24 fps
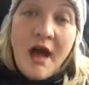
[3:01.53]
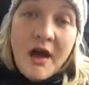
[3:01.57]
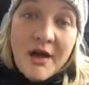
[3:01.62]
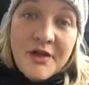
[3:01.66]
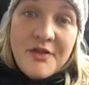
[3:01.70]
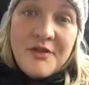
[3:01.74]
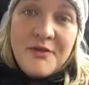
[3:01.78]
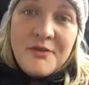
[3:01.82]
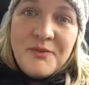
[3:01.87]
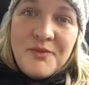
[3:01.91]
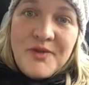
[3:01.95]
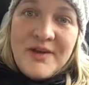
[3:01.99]

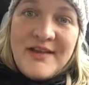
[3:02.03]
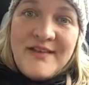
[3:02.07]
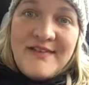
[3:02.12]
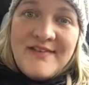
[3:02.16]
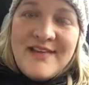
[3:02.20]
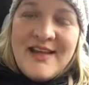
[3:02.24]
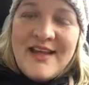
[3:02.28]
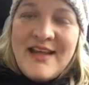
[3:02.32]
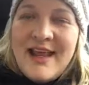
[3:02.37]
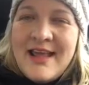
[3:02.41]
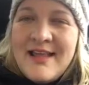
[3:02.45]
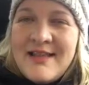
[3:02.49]
other
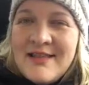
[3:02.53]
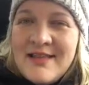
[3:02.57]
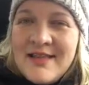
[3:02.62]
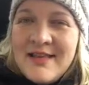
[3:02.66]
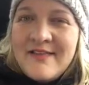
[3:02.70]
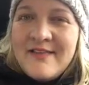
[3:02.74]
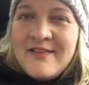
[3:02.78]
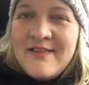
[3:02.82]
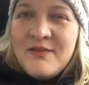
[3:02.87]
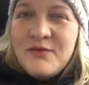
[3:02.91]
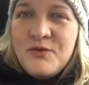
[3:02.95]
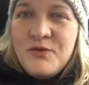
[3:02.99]
reason, and
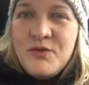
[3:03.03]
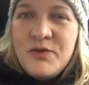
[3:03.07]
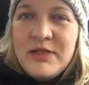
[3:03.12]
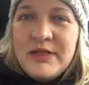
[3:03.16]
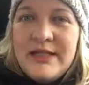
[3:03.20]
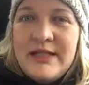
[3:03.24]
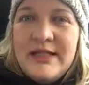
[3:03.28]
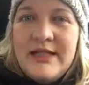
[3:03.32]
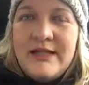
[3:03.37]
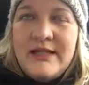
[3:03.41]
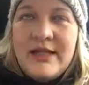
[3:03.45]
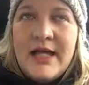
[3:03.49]
this is
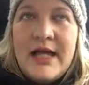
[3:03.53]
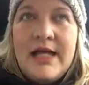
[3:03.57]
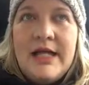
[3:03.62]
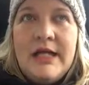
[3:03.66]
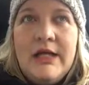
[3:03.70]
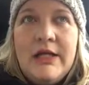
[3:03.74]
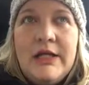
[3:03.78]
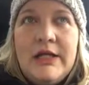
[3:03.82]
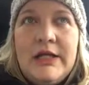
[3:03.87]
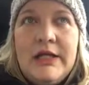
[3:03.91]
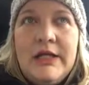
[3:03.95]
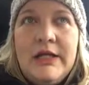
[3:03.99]
really like
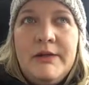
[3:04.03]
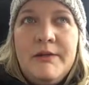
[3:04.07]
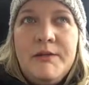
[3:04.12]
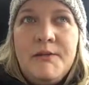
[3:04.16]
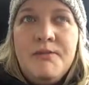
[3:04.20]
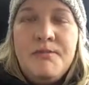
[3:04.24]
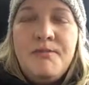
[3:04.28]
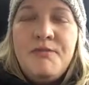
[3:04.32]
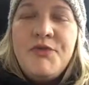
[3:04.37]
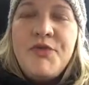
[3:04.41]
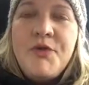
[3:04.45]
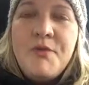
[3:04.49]

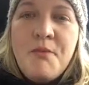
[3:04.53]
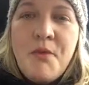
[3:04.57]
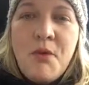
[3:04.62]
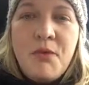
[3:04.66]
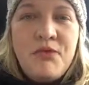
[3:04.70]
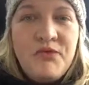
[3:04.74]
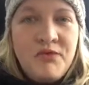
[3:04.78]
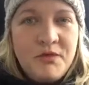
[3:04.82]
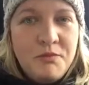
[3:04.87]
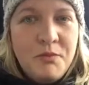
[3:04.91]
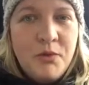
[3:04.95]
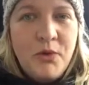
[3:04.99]
the
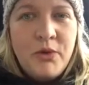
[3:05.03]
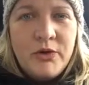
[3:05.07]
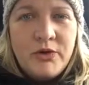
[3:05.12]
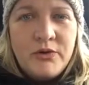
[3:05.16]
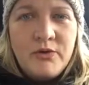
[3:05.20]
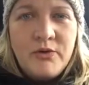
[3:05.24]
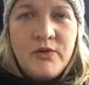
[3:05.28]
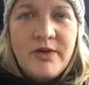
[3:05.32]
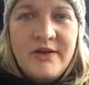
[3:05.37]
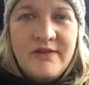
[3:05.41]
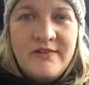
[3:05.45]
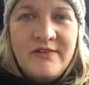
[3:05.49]
most
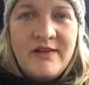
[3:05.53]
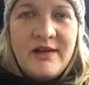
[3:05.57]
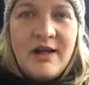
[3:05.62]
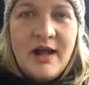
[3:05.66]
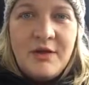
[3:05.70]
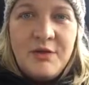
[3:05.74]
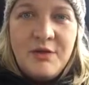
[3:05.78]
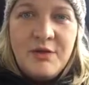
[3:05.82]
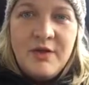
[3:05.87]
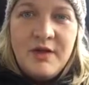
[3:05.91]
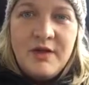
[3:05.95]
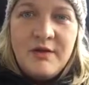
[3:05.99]
important reason
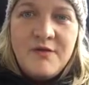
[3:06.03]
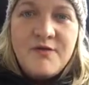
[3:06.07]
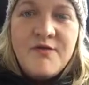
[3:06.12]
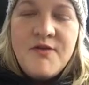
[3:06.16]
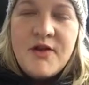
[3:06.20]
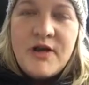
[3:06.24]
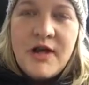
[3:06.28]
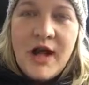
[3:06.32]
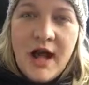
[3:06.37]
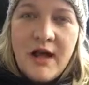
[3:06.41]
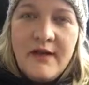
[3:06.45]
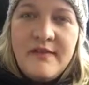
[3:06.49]
I think
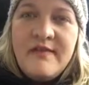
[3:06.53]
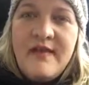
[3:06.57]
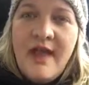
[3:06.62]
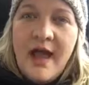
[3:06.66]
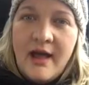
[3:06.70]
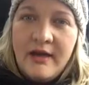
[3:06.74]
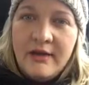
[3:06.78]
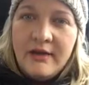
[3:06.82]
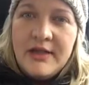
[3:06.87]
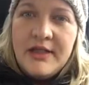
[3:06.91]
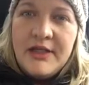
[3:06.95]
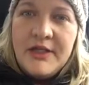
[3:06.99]
for not
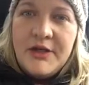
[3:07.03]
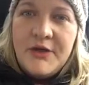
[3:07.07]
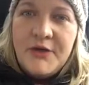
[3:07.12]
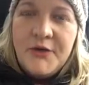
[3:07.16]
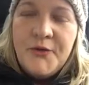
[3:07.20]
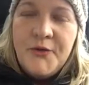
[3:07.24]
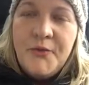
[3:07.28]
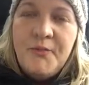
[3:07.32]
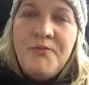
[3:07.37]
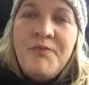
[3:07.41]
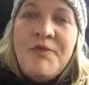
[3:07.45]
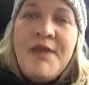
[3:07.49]
telling
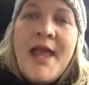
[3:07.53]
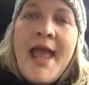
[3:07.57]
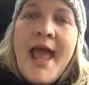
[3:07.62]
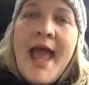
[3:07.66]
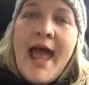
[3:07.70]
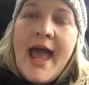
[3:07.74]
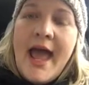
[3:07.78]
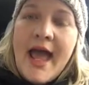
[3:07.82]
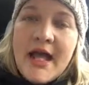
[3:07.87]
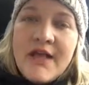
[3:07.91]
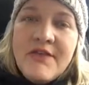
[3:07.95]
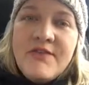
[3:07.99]
you,
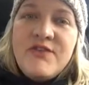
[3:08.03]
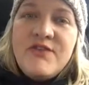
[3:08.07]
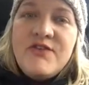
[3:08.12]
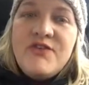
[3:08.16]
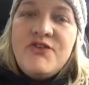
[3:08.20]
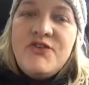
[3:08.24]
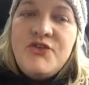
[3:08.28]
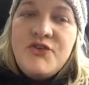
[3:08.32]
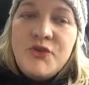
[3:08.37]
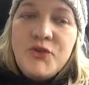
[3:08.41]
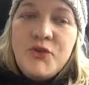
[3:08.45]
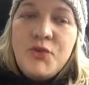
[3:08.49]
has
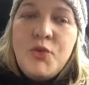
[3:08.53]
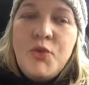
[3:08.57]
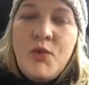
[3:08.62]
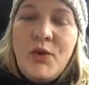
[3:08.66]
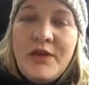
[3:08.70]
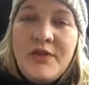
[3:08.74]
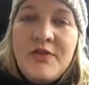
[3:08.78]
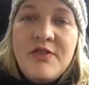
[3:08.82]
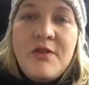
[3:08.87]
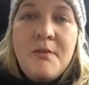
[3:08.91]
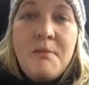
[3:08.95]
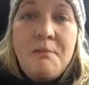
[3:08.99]
to do
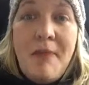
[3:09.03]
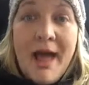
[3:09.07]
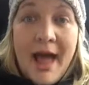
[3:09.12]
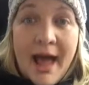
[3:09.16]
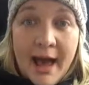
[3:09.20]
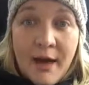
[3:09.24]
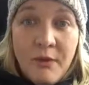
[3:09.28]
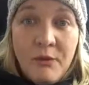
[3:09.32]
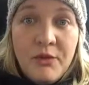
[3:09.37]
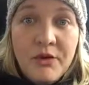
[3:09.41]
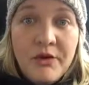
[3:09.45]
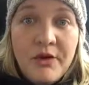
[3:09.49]
with the
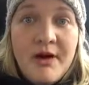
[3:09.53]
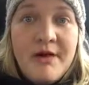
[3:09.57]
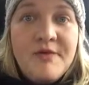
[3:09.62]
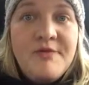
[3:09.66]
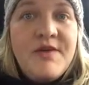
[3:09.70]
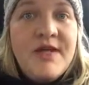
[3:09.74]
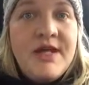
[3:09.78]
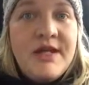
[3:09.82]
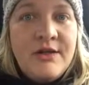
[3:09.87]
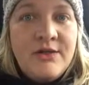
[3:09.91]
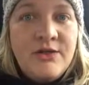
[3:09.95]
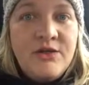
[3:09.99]
power
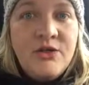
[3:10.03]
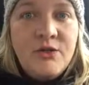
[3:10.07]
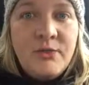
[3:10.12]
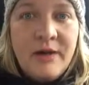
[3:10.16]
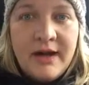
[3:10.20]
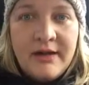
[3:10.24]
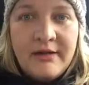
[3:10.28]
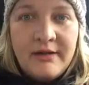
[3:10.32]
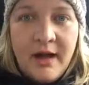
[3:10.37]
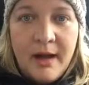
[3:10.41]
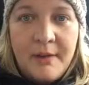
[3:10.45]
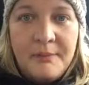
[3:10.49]
of
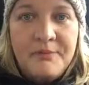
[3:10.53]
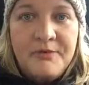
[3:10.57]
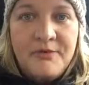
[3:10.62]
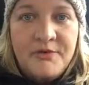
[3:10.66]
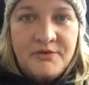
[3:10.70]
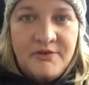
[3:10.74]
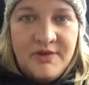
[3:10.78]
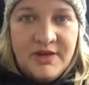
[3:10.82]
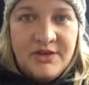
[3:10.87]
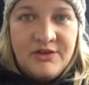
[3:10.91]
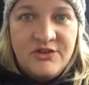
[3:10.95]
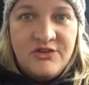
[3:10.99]
indirect
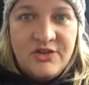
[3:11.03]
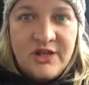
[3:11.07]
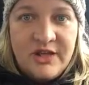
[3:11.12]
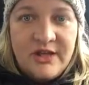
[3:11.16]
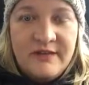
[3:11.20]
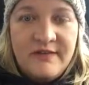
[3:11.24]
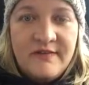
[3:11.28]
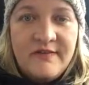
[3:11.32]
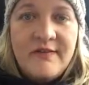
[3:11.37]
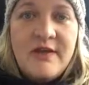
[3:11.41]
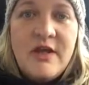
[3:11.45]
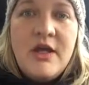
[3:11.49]

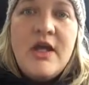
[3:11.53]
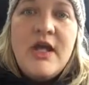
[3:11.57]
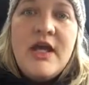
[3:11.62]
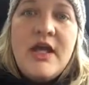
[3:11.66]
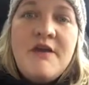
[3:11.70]
observations.